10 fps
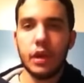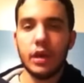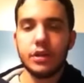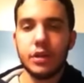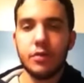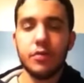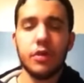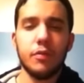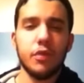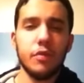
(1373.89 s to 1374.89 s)

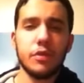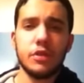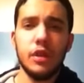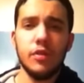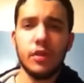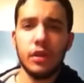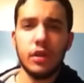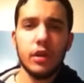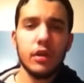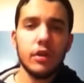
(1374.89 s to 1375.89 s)
AJ, pretty much DZ